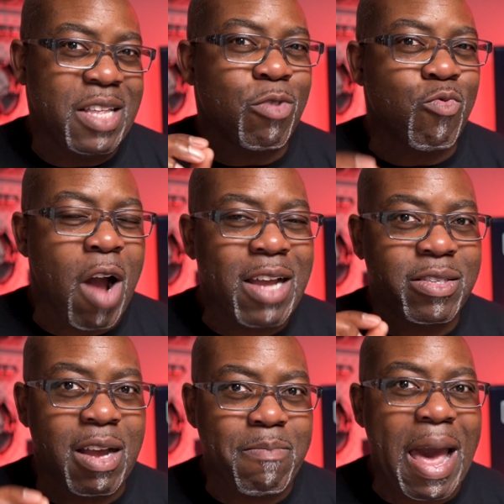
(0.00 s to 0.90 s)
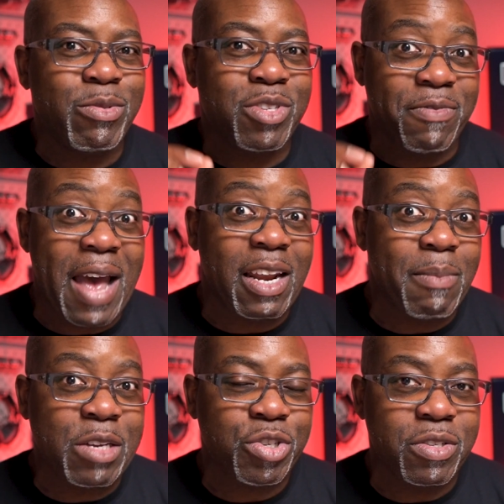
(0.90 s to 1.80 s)
the right amount of
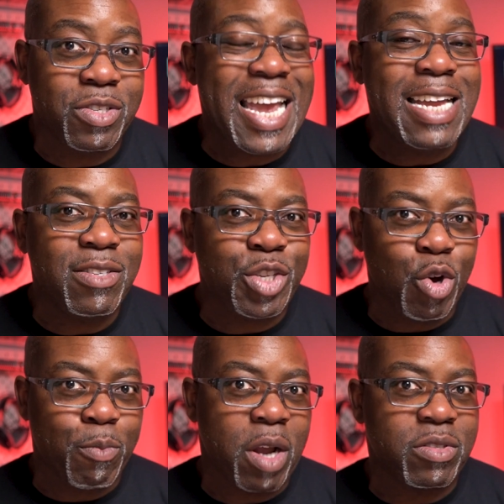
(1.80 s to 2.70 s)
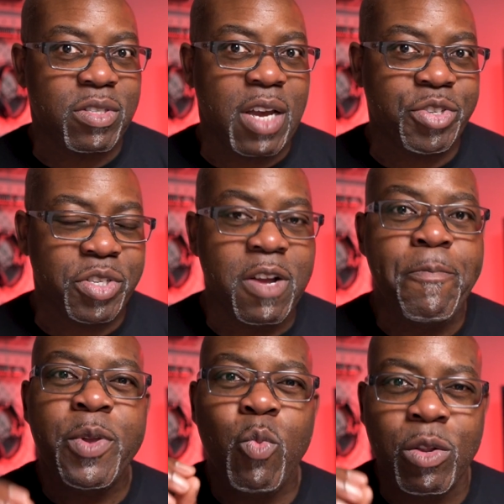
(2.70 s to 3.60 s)
animations into your presentation
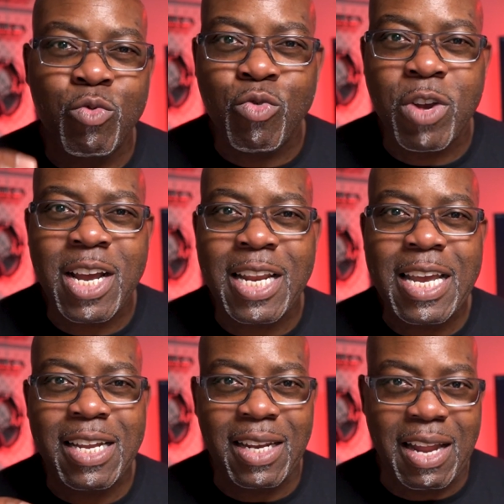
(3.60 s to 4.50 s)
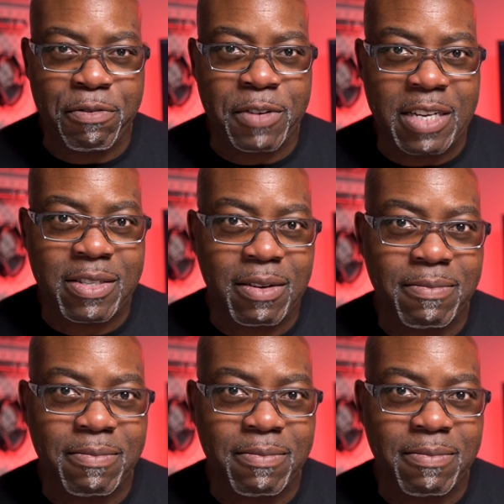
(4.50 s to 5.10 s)
will really lift it.